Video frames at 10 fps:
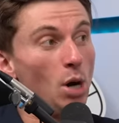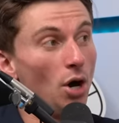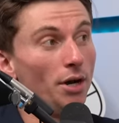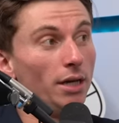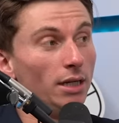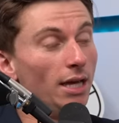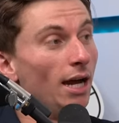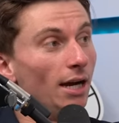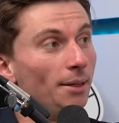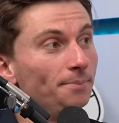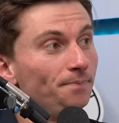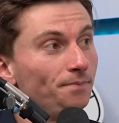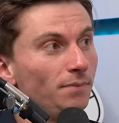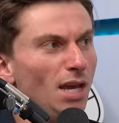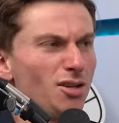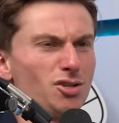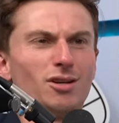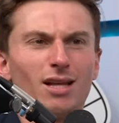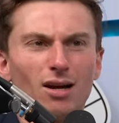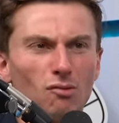party. Yeah. yeah. Yeah. So
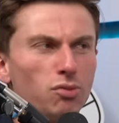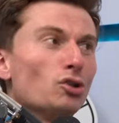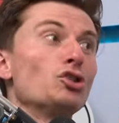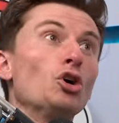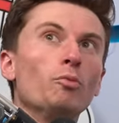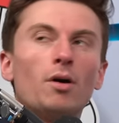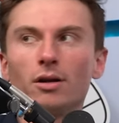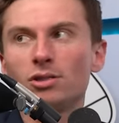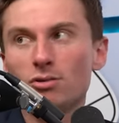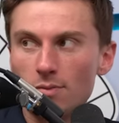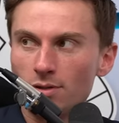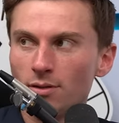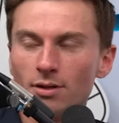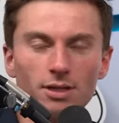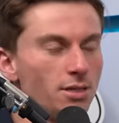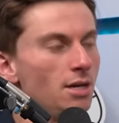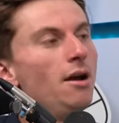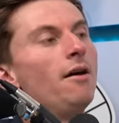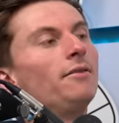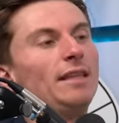you're like, oh, bro, two party, two opportunities.
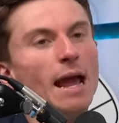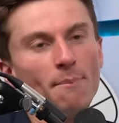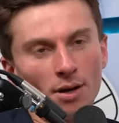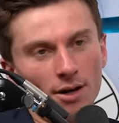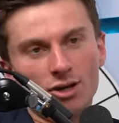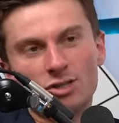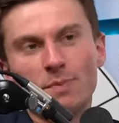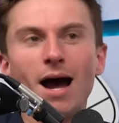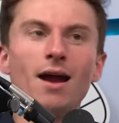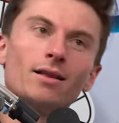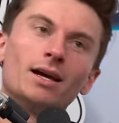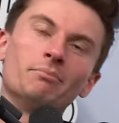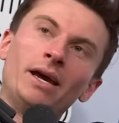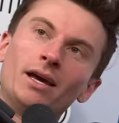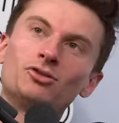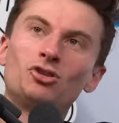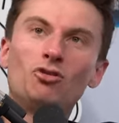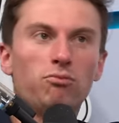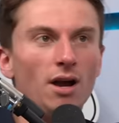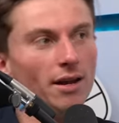Day party goes by. You're like, man, it's too
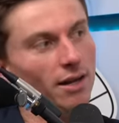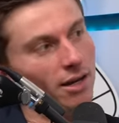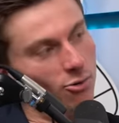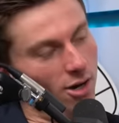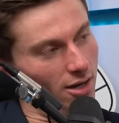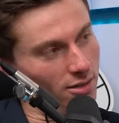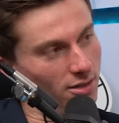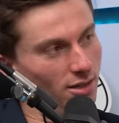bright, anyways.